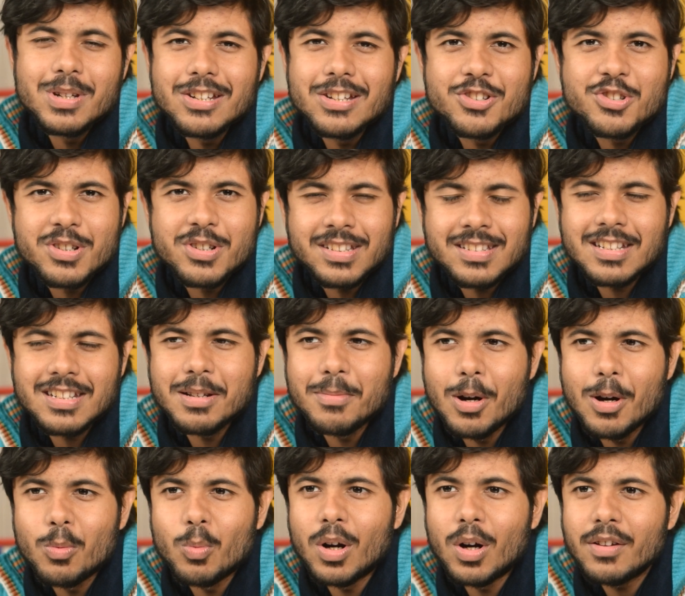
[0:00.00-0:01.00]
interested
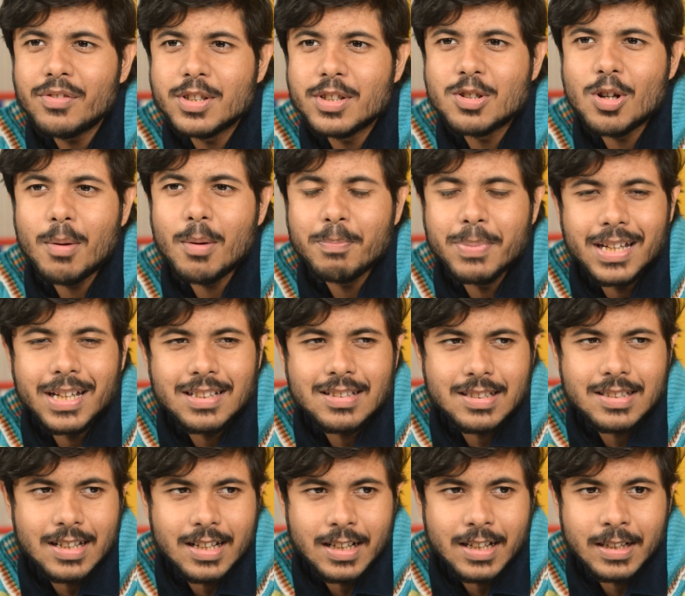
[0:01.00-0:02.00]
about one of the
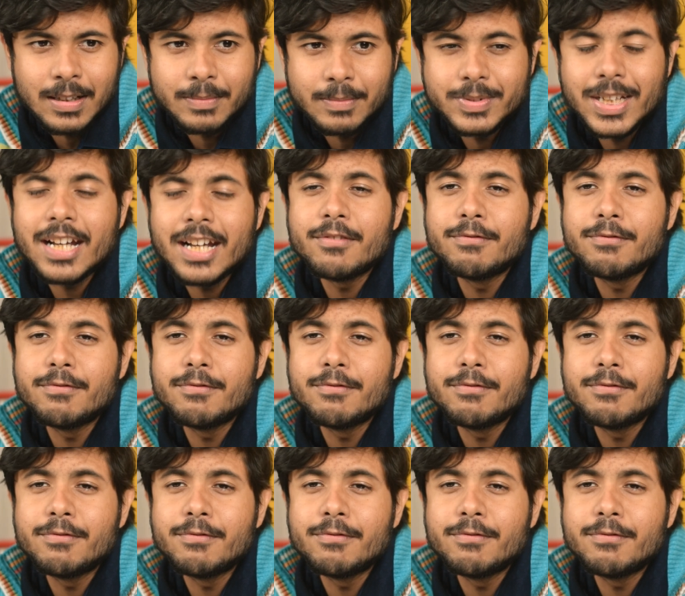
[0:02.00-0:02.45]
topics that